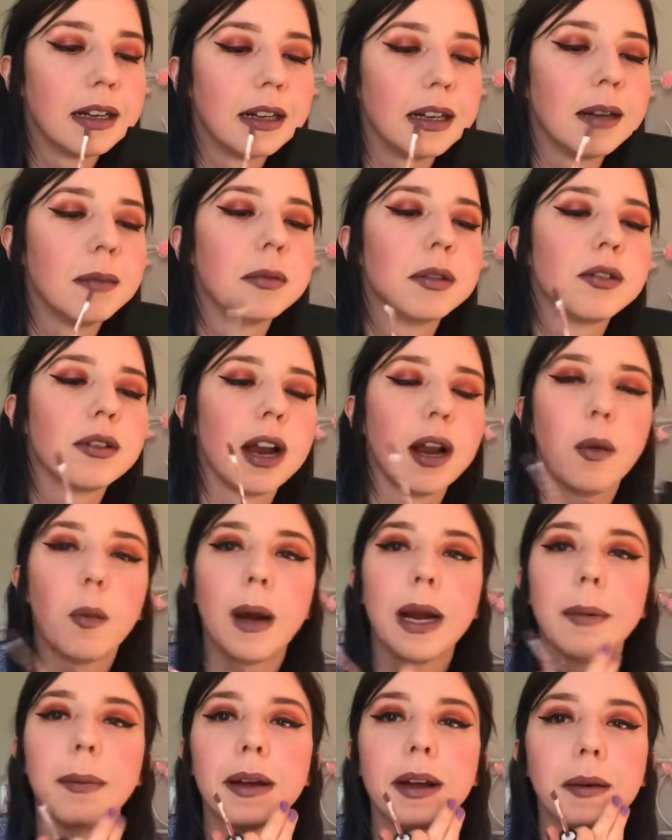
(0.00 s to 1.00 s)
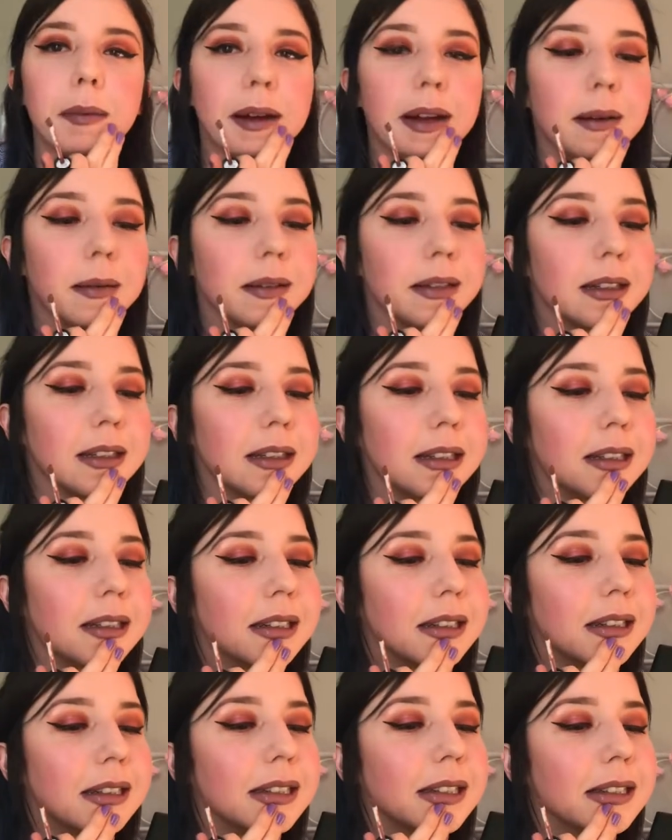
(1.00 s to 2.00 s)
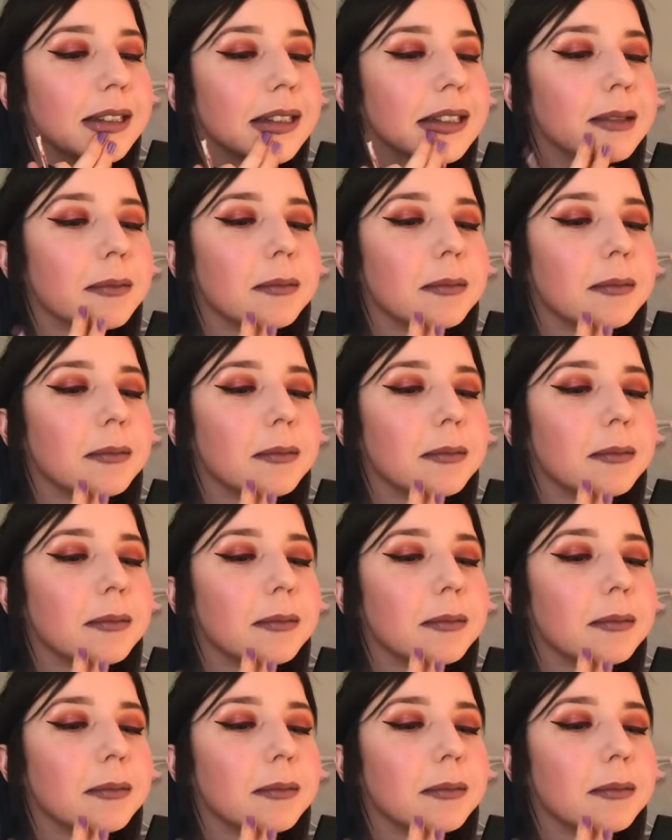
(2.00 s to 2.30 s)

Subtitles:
I'm just trying to wipe it away with the liquid